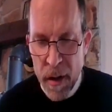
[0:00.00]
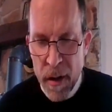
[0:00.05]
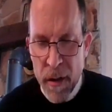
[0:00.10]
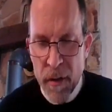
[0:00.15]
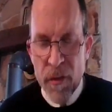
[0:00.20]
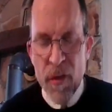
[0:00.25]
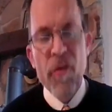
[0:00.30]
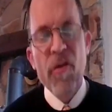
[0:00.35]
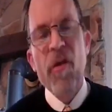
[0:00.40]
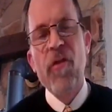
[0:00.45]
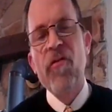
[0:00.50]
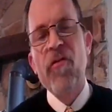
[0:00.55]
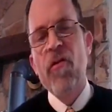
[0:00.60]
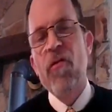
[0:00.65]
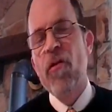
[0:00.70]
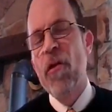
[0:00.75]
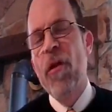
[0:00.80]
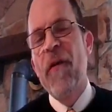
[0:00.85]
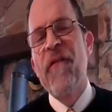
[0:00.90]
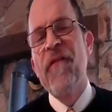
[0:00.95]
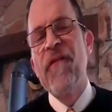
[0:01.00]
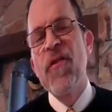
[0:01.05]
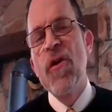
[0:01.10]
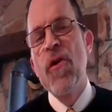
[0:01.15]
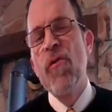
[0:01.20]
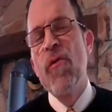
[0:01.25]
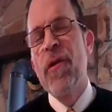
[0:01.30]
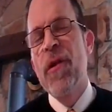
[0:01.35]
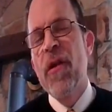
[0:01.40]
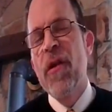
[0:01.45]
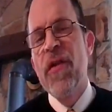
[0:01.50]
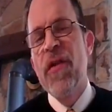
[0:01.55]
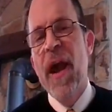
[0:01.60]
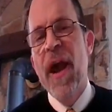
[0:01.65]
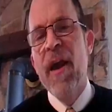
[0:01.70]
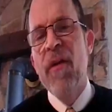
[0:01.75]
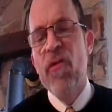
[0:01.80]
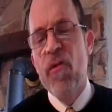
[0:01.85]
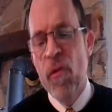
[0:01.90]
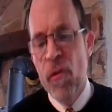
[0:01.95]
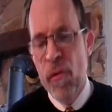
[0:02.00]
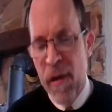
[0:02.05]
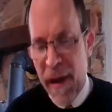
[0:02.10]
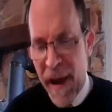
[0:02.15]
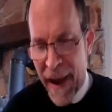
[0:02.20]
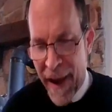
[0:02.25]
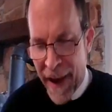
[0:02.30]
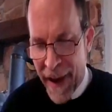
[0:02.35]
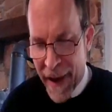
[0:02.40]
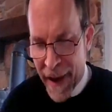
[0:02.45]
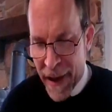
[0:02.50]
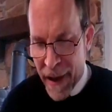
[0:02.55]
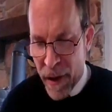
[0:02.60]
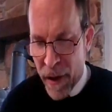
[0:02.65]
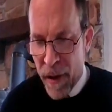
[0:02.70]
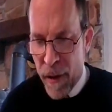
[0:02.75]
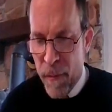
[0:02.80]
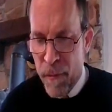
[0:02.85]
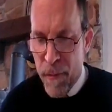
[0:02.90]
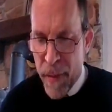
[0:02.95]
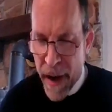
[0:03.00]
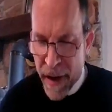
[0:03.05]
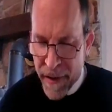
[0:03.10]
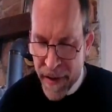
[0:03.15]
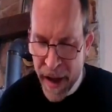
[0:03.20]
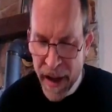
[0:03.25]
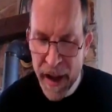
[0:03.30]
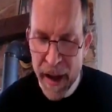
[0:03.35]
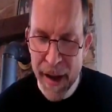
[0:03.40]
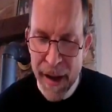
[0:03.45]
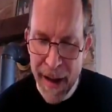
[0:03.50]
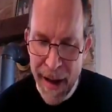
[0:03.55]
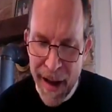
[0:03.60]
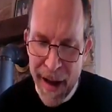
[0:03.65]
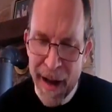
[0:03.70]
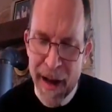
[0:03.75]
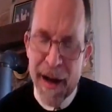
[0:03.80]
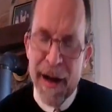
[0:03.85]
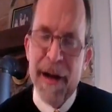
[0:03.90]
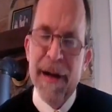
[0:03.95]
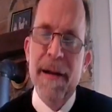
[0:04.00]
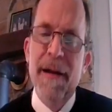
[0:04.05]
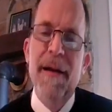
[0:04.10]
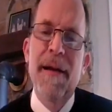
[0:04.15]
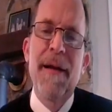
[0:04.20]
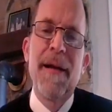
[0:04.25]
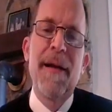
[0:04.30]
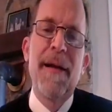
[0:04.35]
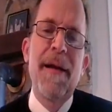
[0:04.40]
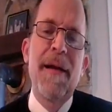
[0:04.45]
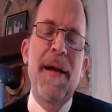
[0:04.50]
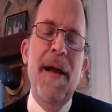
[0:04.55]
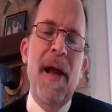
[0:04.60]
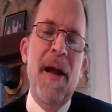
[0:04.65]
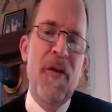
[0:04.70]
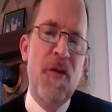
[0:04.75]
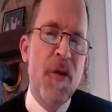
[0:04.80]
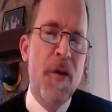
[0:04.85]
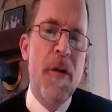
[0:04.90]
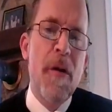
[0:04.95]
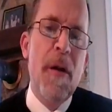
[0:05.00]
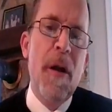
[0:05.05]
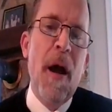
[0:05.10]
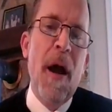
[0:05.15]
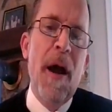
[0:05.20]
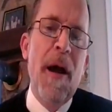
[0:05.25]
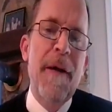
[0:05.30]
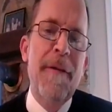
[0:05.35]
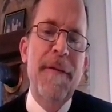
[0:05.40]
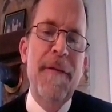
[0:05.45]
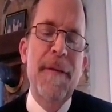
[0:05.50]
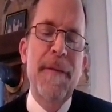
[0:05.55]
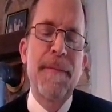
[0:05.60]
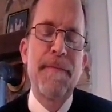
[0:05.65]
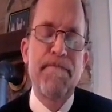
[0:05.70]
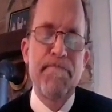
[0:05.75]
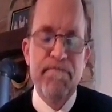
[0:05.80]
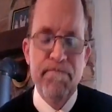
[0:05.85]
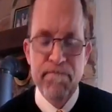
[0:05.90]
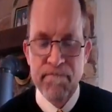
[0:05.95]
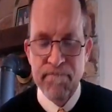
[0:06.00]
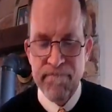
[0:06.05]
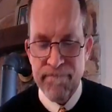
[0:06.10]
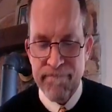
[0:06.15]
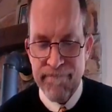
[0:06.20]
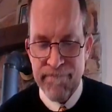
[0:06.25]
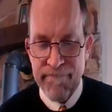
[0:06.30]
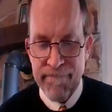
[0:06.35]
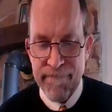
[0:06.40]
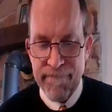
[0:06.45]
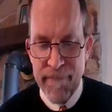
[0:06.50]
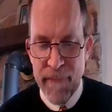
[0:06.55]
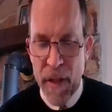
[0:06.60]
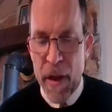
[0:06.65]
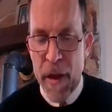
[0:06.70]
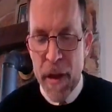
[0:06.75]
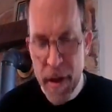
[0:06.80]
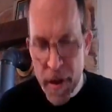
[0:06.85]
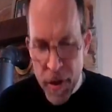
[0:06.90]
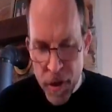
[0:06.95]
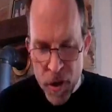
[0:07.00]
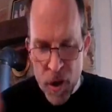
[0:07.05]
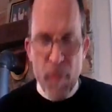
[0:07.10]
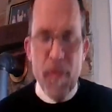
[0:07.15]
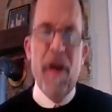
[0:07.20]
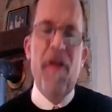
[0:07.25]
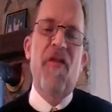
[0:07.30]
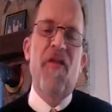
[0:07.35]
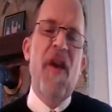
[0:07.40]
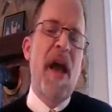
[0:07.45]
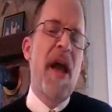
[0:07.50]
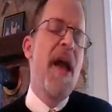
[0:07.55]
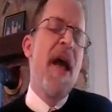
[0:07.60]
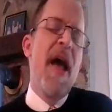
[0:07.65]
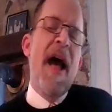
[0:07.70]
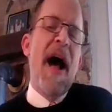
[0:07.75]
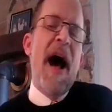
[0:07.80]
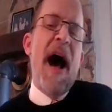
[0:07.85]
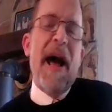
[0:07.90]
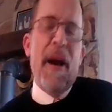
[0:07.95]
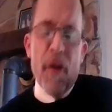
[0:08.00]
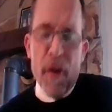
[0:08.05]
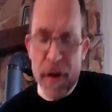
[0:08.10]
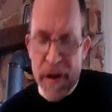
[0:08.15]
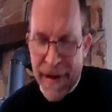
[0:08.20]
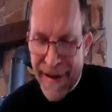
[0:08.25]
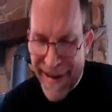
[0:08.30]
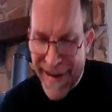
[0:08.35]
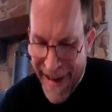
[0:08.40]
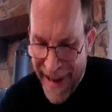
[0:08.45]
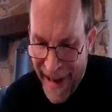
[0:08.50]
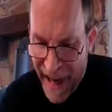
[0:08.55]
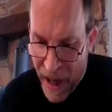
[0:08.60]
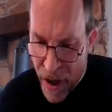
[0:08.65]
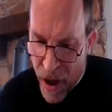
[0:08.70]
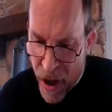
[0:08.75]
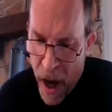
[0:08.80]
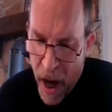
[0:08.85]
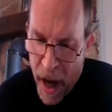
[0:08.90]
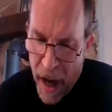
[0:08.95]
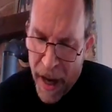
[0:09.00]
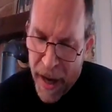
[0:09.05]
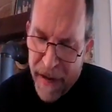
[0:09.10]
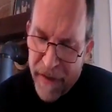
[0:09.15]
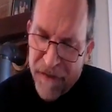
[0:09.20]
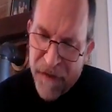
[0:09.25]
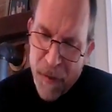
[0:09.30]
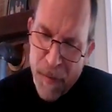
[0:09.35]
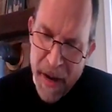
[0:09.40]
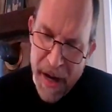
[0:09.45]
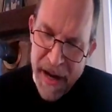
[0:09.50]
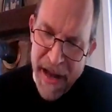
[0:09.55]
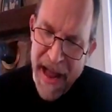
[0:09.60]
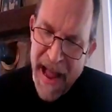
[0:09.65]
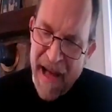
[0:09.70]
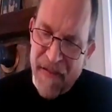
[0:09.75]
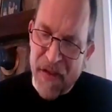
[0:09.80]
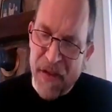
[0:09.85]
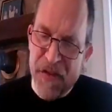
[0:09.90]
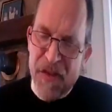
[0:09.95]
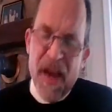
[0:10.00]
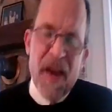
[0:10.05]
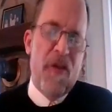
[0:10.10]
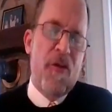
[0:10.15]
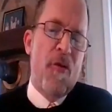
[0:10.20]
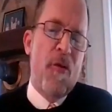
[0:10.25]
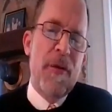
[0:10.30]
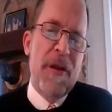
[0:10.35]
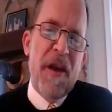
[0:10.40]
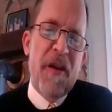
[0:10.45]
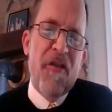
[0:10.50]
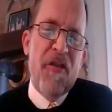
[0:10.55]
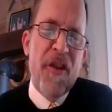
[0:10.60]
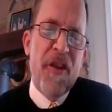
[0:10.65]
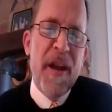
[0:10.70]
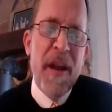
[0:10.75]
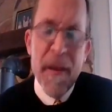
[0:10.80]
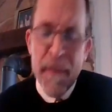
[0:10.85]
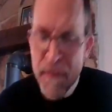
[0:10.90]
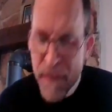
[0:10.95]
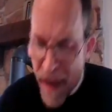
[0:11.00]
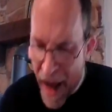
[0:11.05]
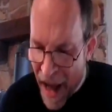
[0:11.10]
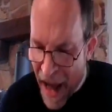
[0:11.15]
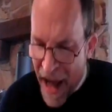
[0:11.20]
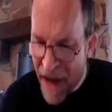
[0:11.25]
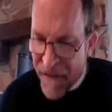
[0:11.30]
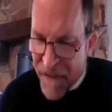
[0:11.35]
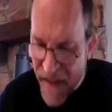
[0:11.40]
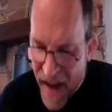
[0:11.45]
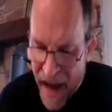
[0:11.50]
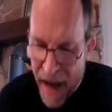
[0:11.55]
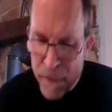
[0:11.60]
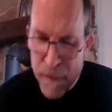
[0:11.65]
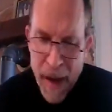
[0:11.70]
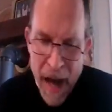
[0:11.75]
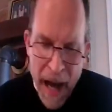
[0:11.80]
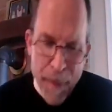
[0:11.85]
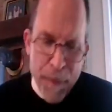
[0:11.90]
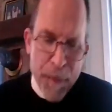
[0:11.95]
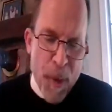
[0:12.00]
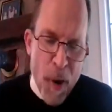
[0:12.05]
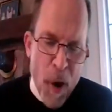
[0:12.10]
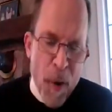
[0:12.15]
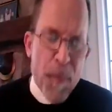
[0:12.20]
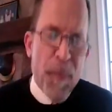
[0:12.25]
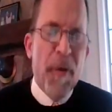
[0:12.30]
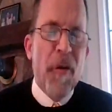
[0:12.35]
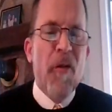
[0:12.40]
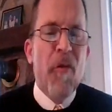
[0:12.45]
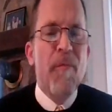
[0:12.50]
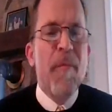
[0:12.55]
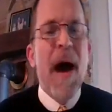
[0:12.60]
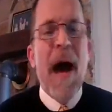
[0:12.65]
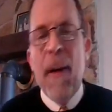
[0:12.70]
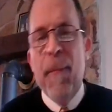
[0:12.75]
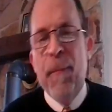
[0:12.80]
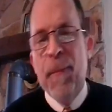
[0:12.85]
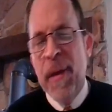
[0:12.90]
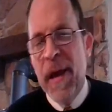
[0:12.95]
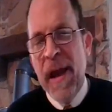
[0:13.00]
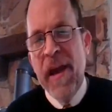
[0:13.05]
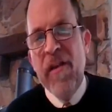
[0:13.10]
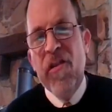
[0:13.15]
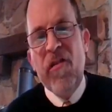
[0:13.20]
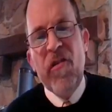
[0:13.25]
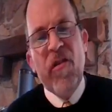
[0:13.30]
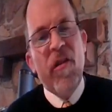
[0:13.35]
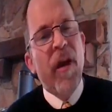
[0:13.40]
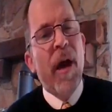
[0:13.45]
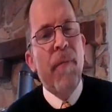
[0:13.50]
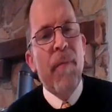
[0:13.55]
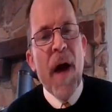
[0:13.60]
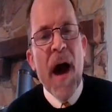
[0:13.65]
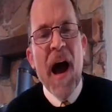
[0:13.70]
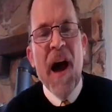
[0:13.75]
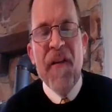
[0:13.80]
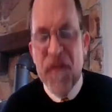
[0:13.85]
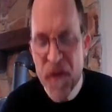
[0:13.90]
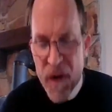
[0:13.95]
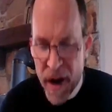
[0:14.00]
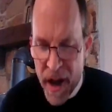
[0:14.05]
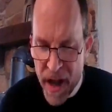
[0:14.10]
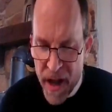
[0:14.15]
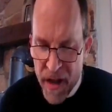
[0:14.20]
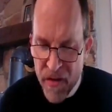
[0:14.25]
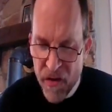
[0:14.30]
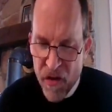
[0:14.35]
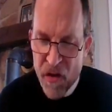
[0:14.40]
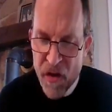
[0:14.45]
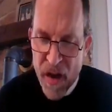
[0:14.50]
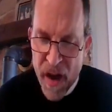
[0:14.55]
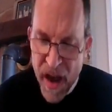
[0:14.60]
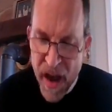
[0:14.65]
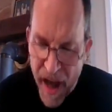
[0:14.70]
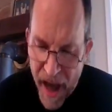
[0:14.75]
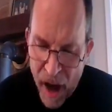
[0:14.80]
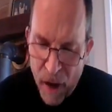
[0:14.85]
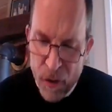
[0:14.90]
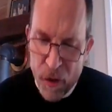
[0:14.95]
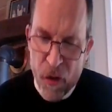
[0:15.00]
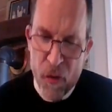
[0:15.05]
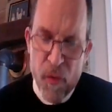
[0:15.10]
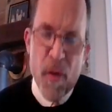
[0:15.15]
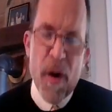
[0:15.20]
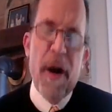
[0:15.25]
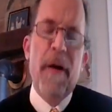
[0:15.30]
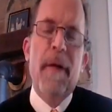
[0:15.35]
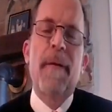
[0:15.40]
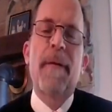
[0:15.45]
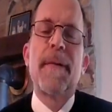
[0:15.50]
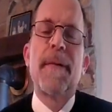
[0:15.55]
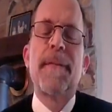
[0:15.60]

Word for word: Those are just a few of the things you gain by taking God into your life. You may say, I don't need God for me to have the things you listed. I find my purpose, my peace, and my friends elsewhere.